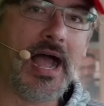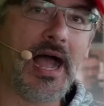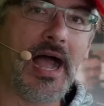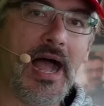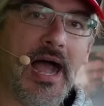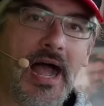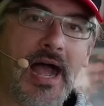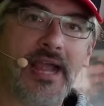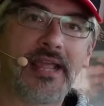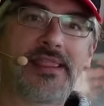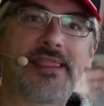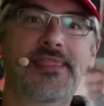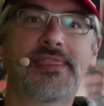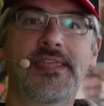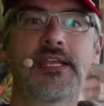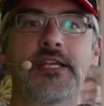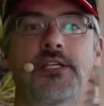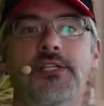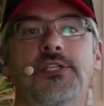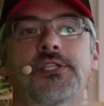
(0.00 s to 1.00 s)
I
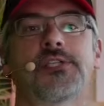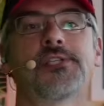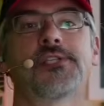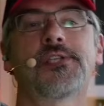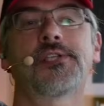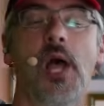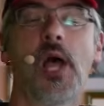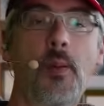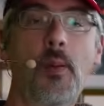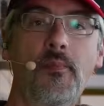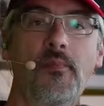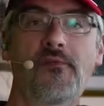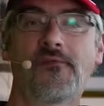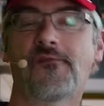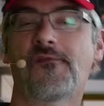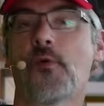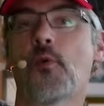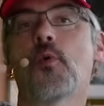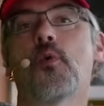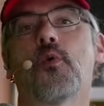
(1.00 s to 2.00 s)
think some
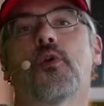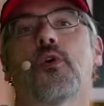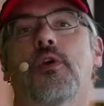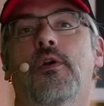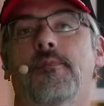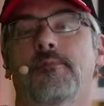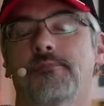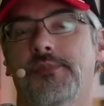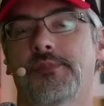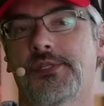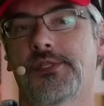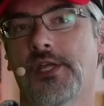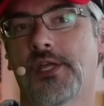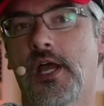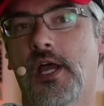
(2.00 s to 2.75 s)
forms